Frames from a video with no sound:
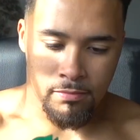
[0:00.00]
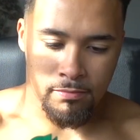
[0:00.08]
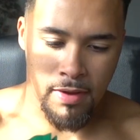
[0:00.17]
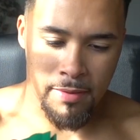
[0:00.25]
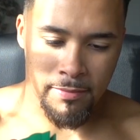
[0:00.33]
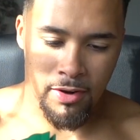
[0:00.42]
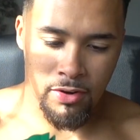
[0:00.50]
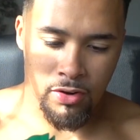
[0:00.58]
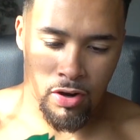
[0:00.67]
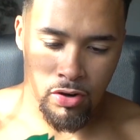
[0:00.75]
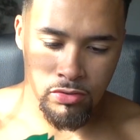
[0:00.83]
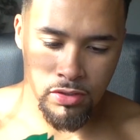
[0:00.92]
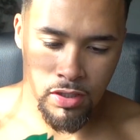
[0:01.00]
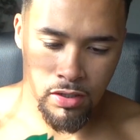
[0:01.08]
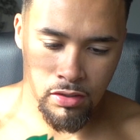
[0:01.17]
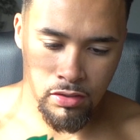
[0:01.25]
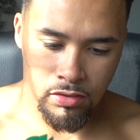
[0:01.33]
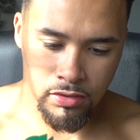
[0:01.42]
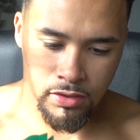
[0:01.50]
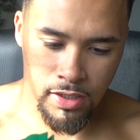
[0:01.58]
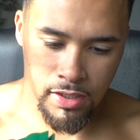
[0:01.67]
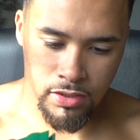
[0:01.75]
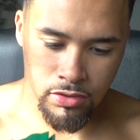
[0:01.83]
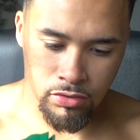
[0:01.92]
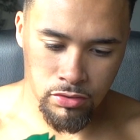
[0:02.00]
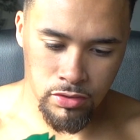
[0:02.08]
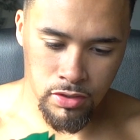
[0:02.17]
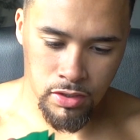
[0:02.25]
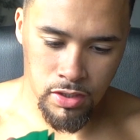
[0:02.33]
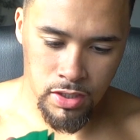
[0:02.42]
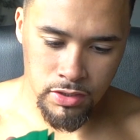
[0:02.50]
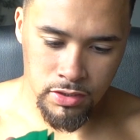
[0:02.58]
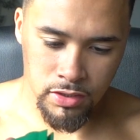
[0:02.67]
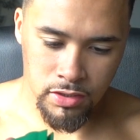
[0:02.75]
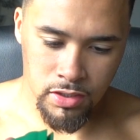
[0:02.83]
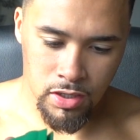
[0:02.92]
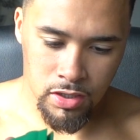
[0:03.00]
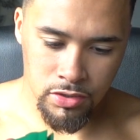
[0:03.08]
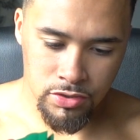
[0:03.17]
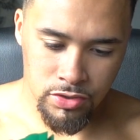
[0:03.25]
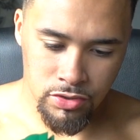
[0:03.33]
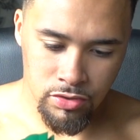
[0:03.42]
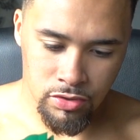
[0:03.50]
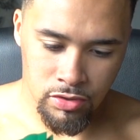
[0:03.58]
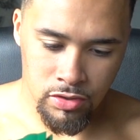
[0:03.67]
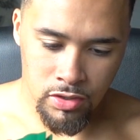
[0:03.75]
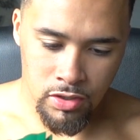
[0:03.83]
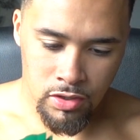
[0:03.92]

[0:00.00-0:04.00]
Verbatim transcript: memo holder, desk organizer, guards your